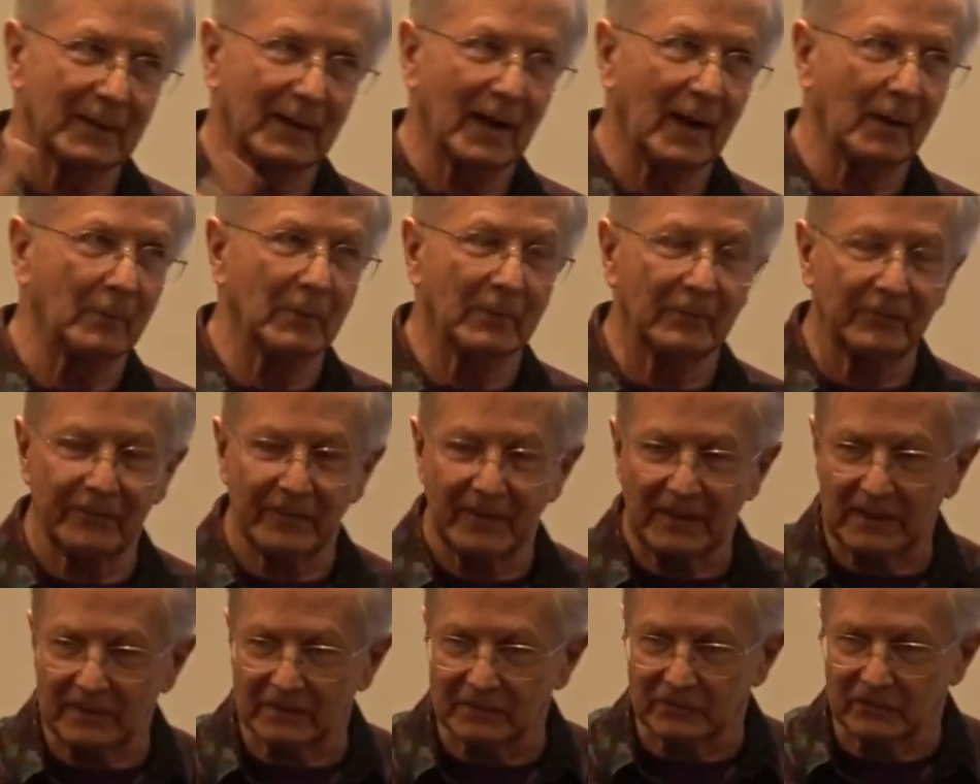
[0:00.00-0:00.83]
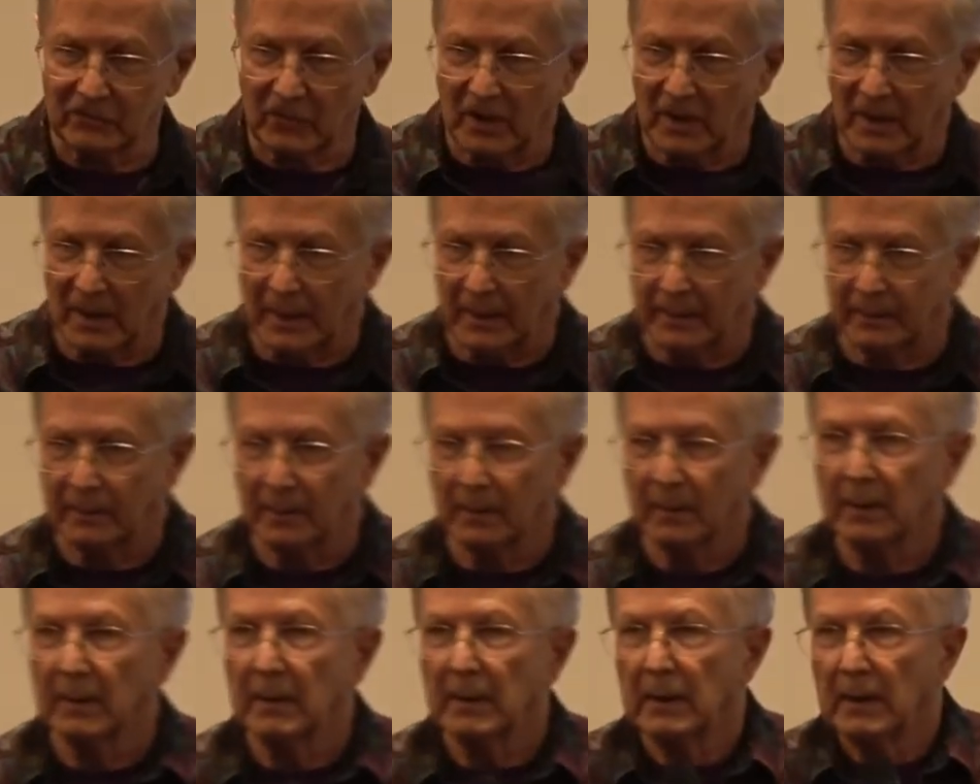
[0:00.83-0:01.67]
I'm a phase nut.
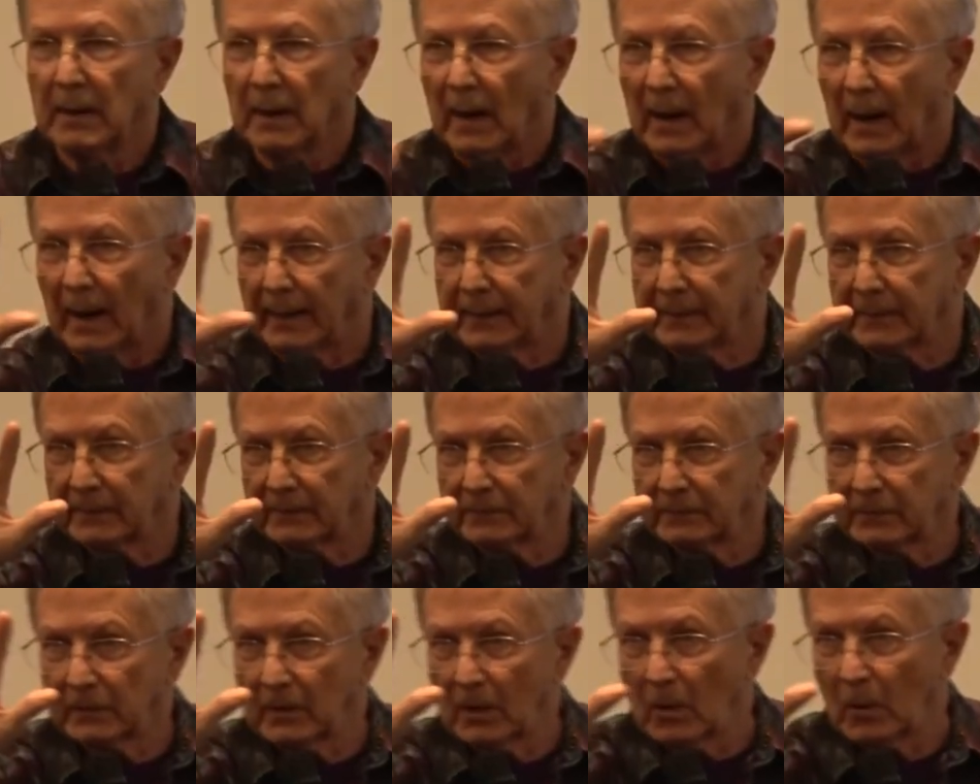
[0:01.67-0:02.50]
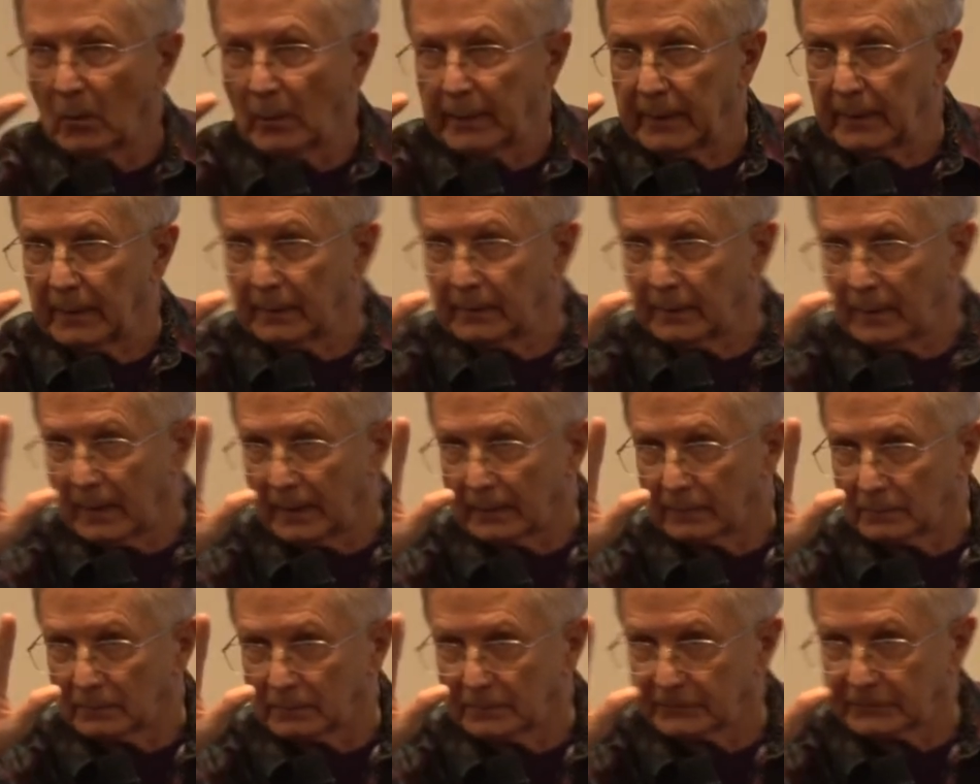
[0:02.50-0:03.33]
I can go in
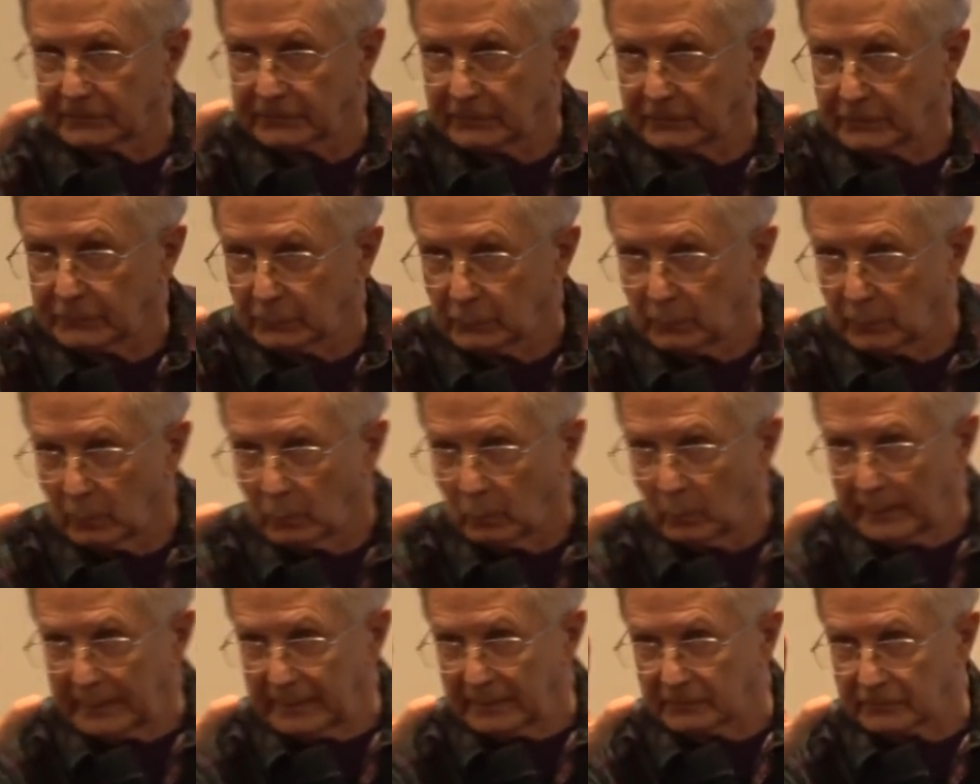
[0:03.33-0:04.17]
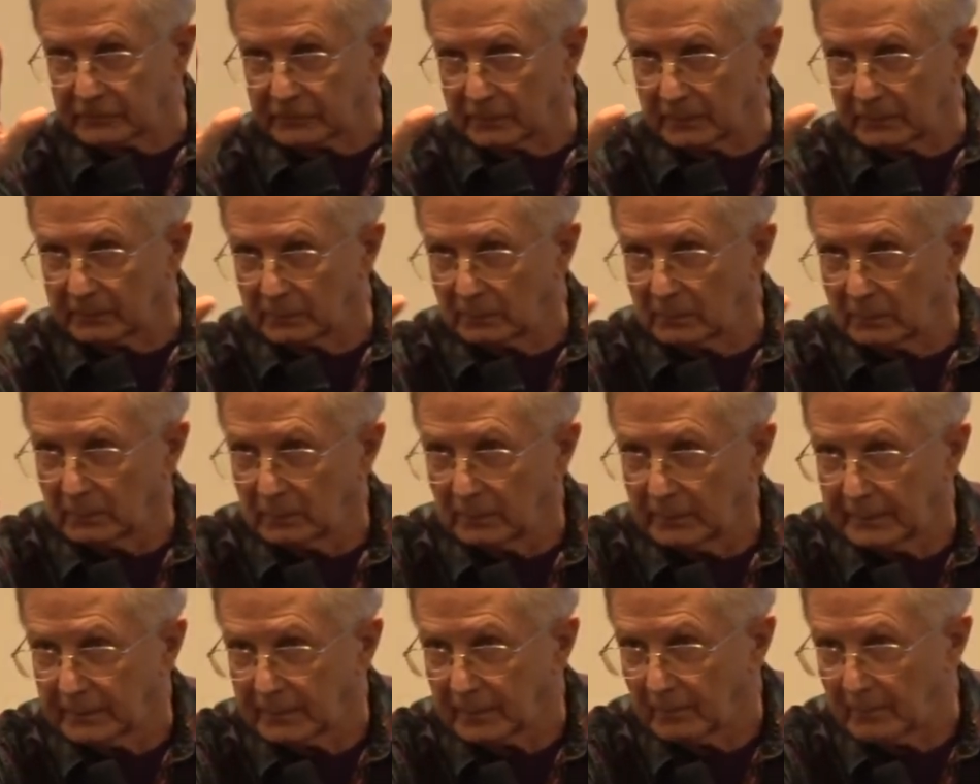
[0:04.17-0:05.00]
and listen to a weak signal
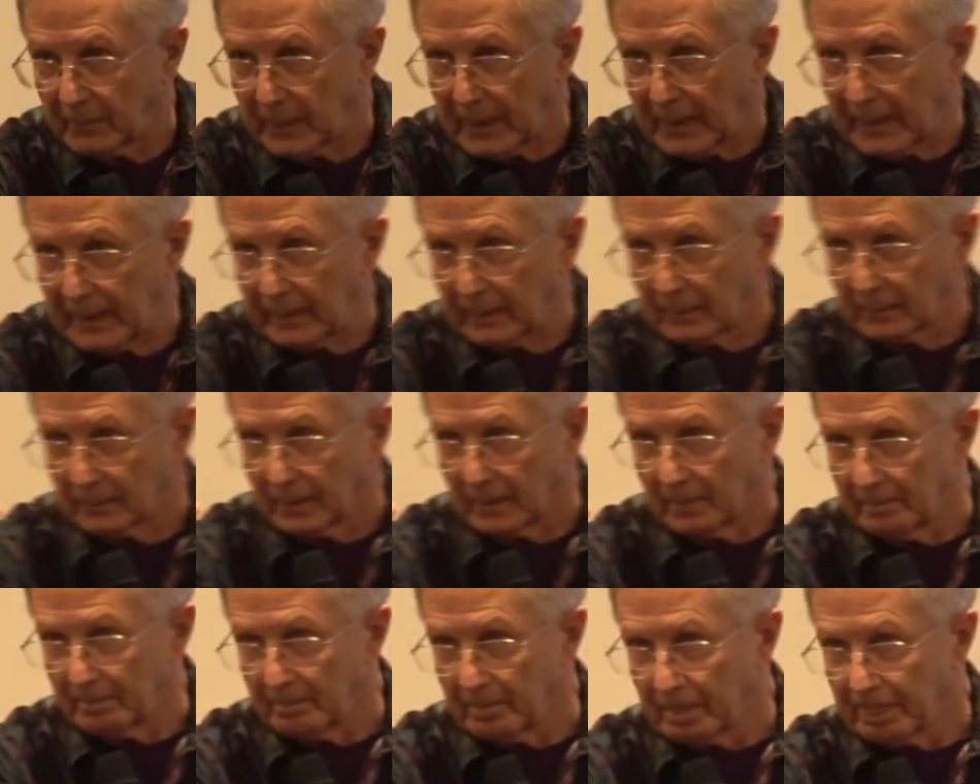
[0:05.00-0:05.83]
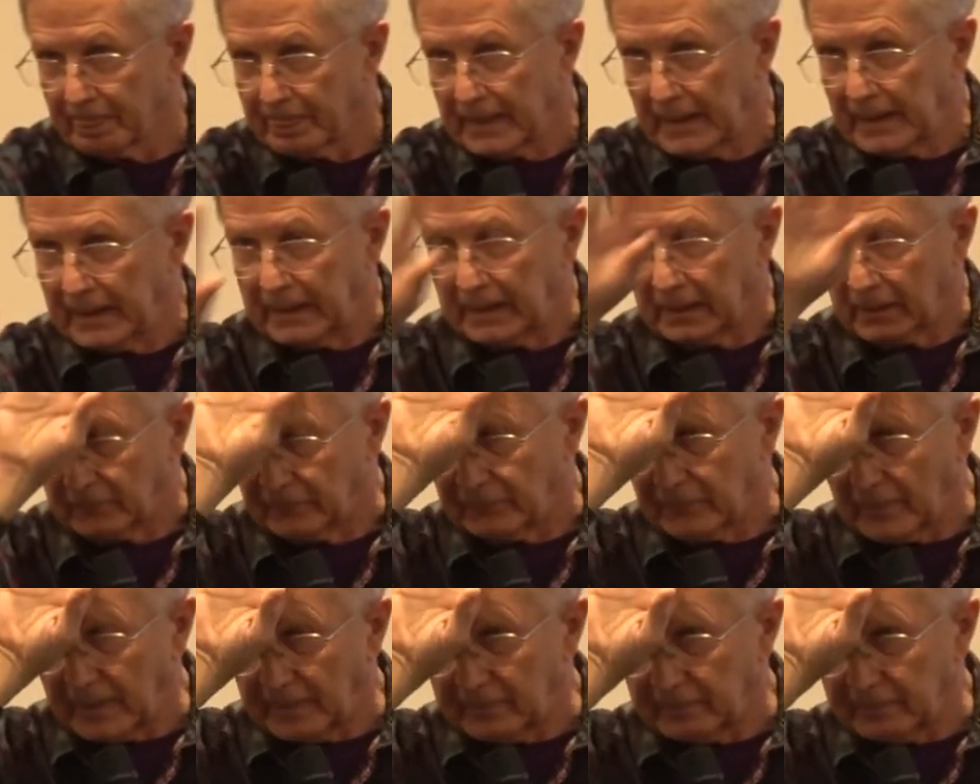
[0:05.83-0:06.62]
in a pile-up, and if I